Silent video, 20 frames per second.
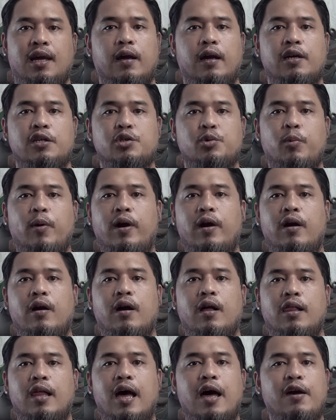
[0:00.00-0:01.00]
It's where
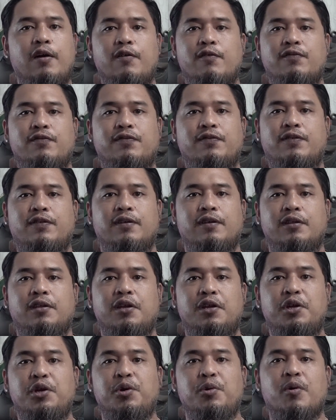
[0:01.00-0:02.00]
a lot of
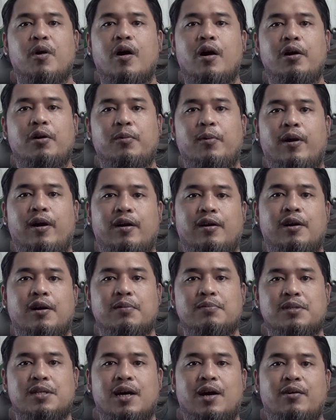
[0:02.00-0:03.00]
the new hardware
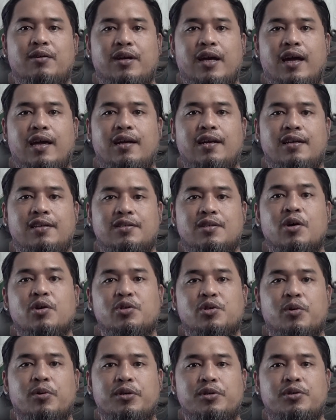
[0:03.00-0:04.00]
comes out and is
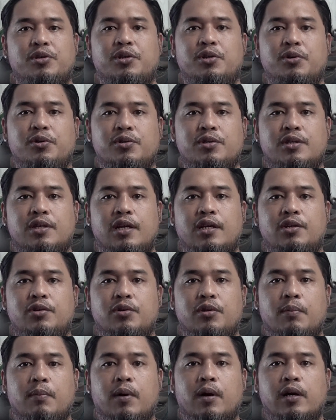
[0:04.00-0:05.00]
also introduced
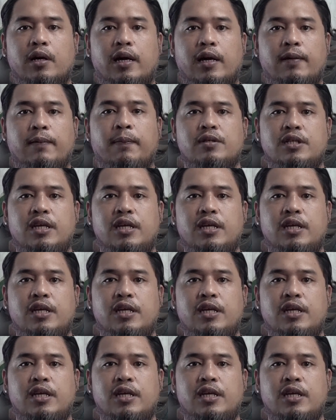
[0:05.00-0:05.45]
into the market.